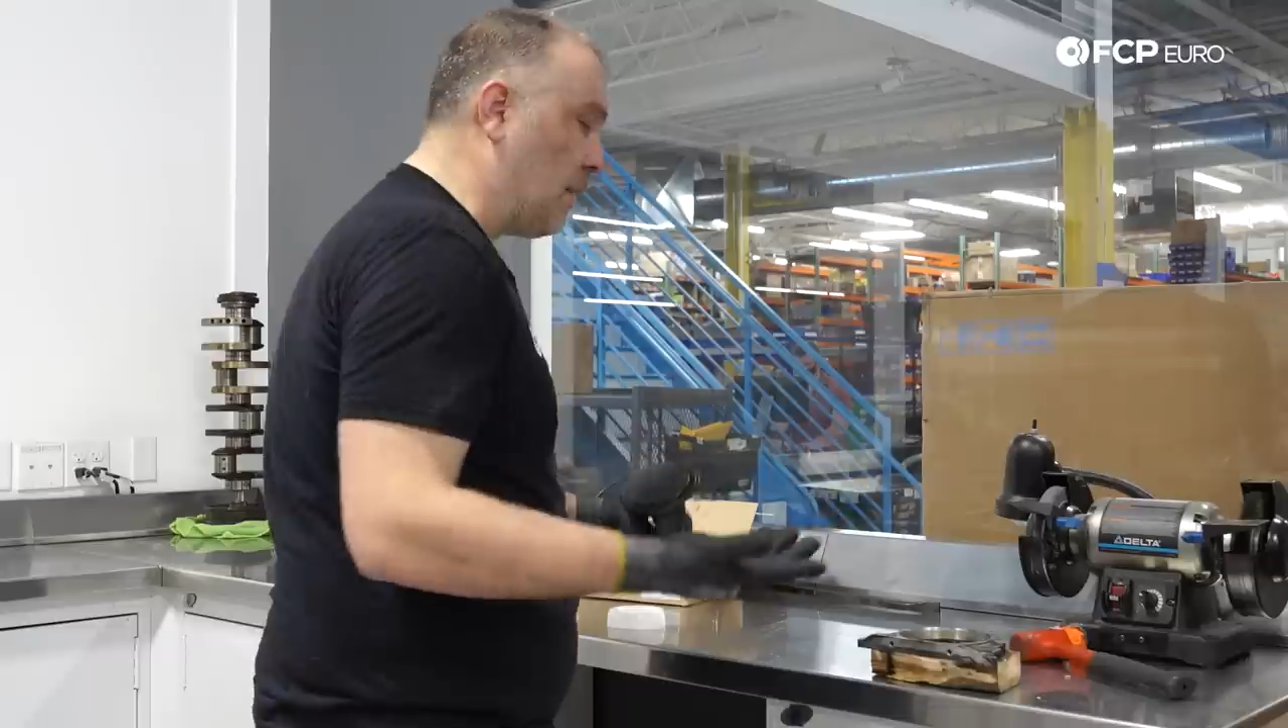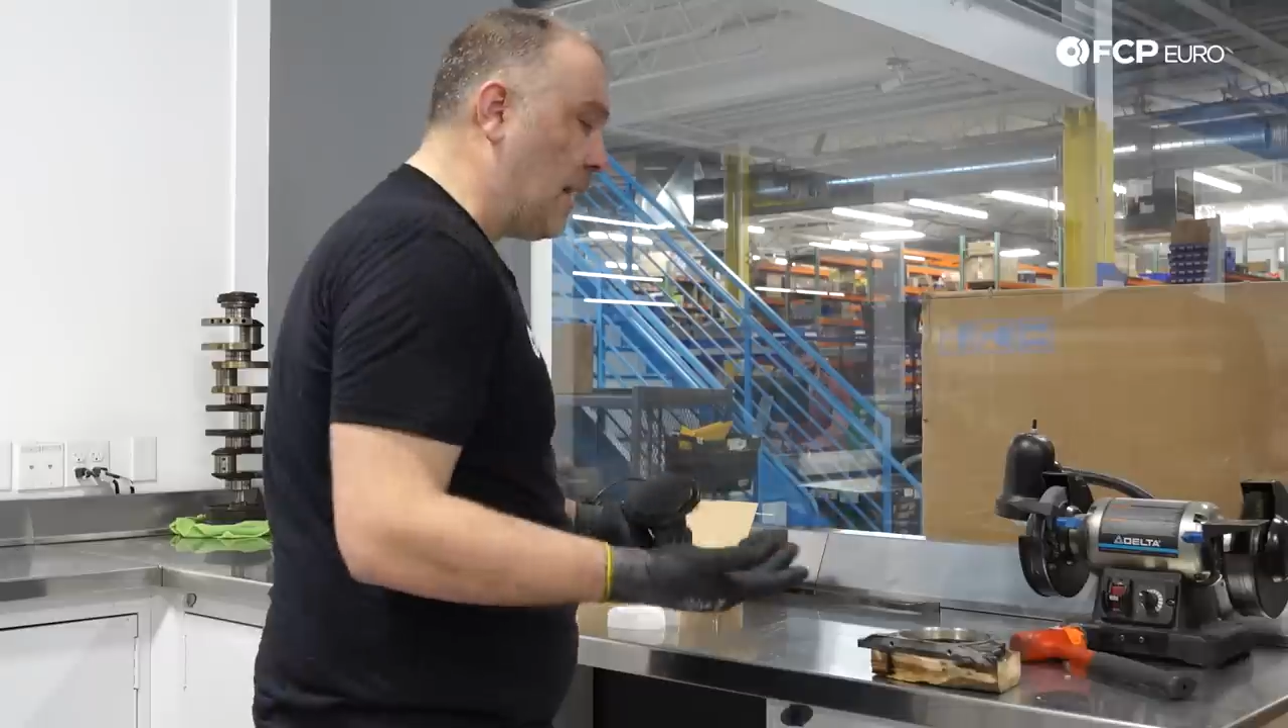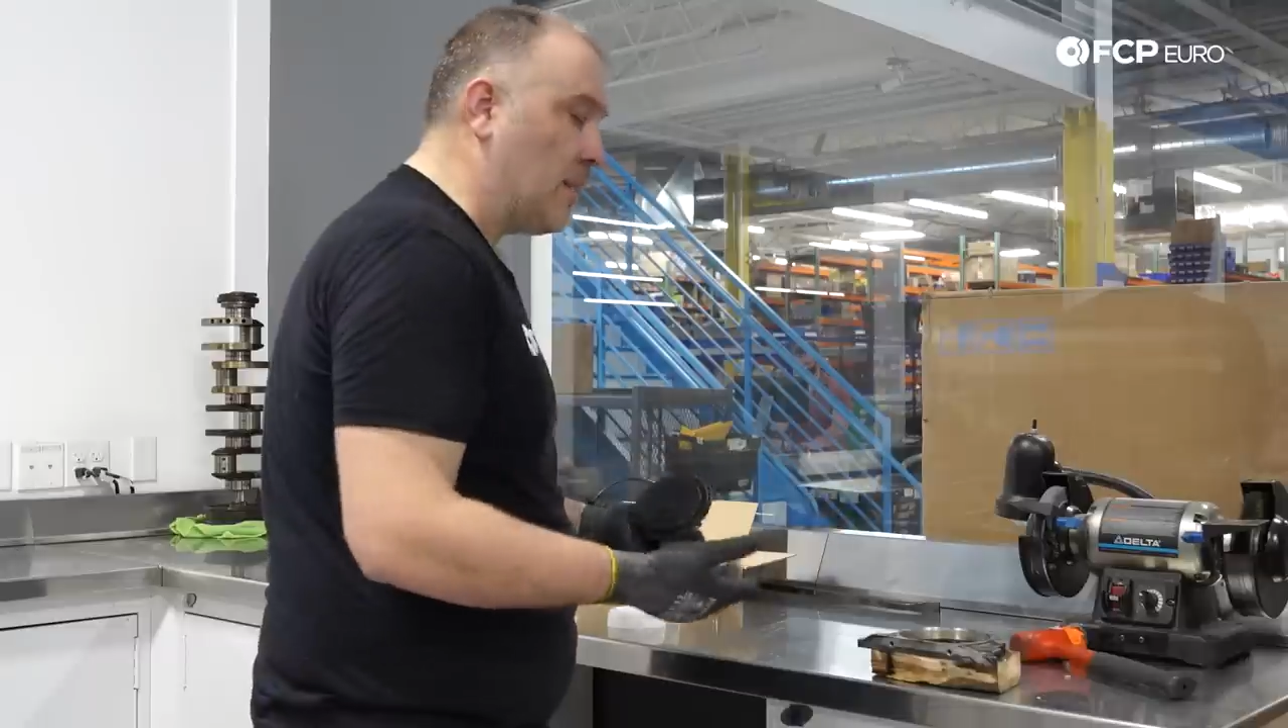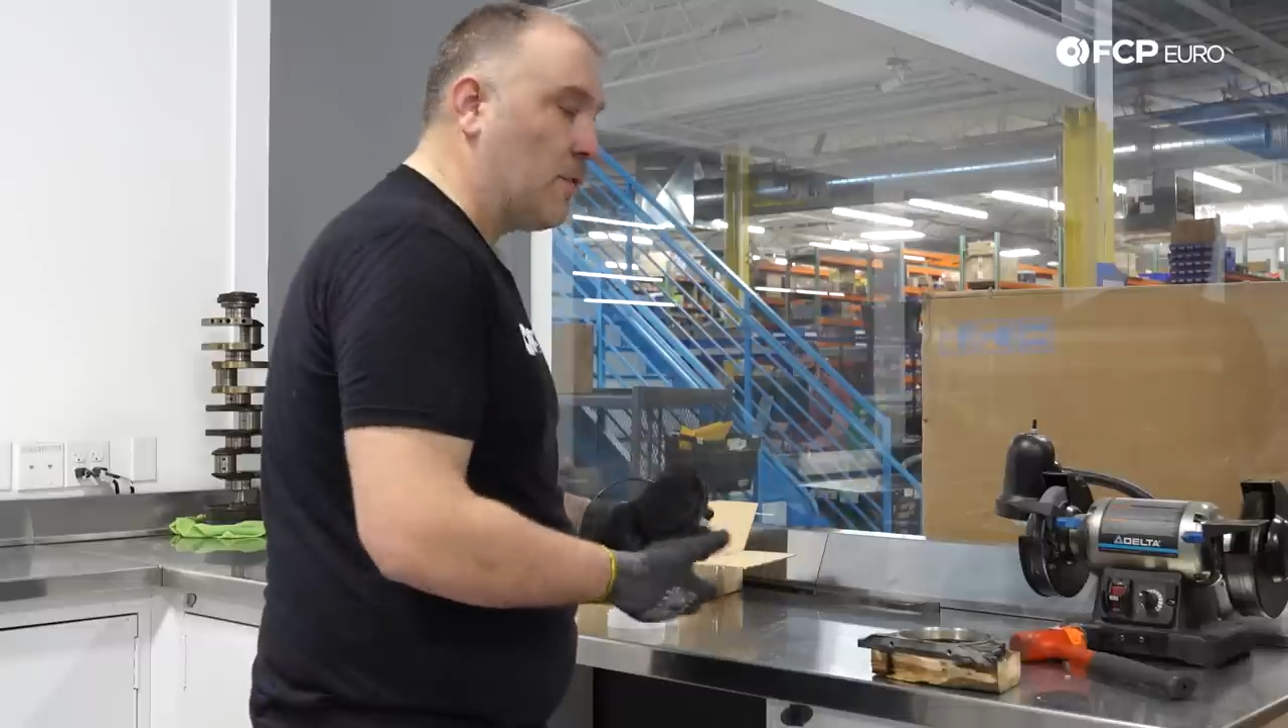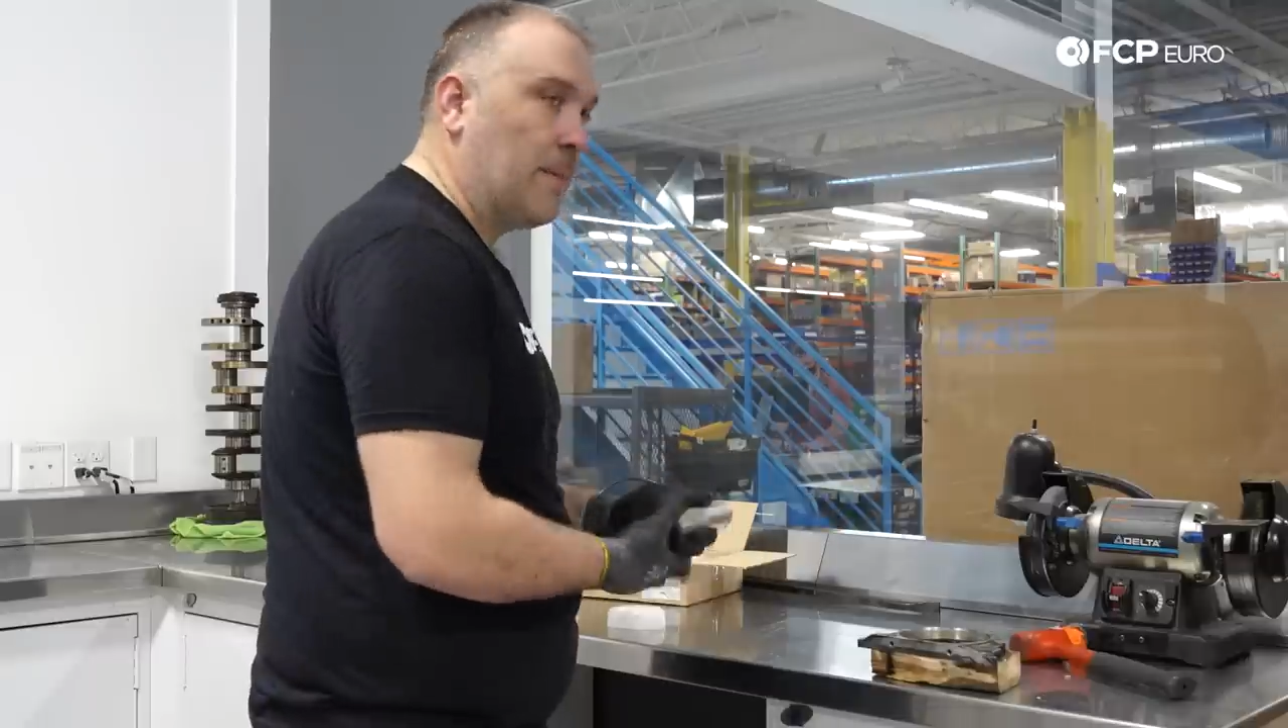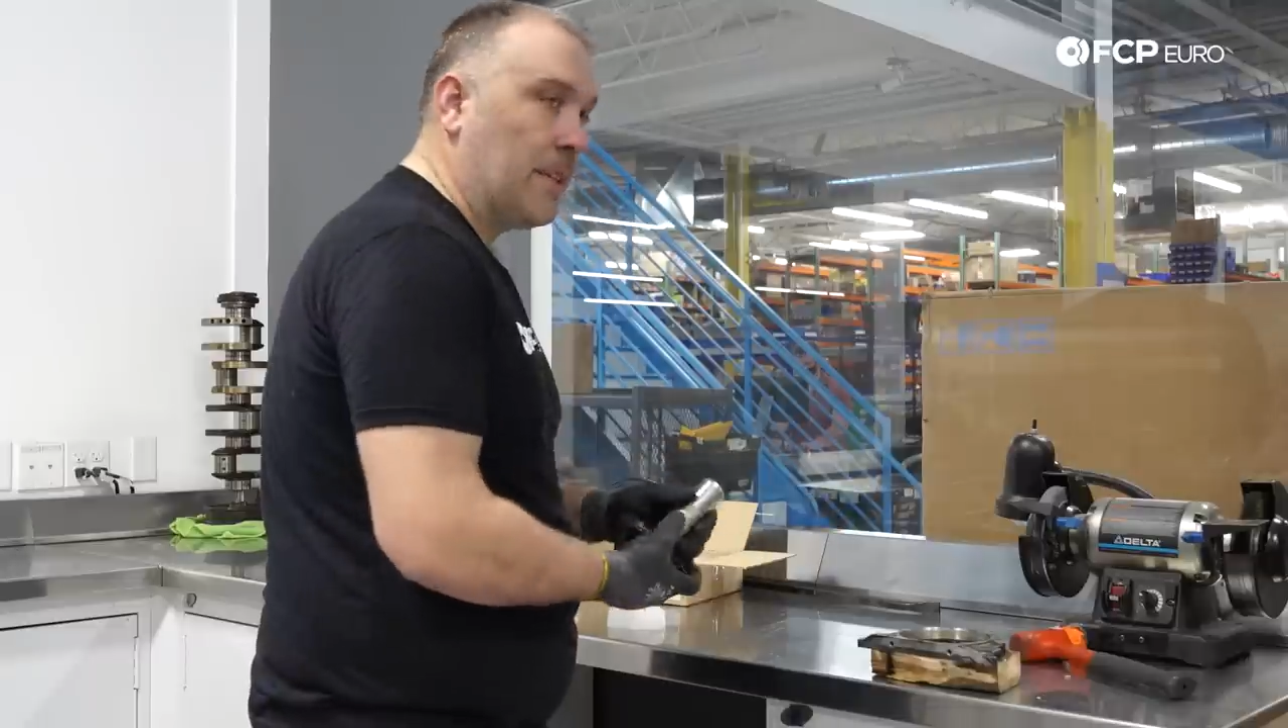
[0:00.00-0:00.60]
a lot of these rear